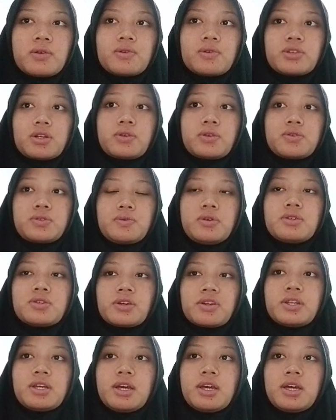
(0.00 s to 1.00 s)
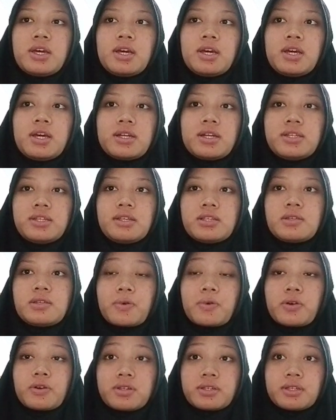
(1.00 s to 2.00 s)
this is process
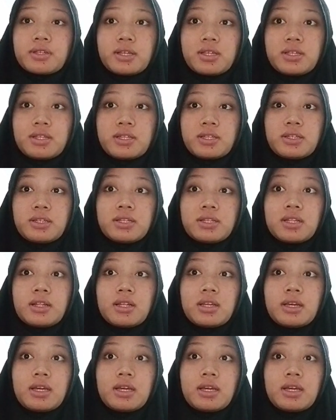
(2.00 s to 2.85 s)
is typically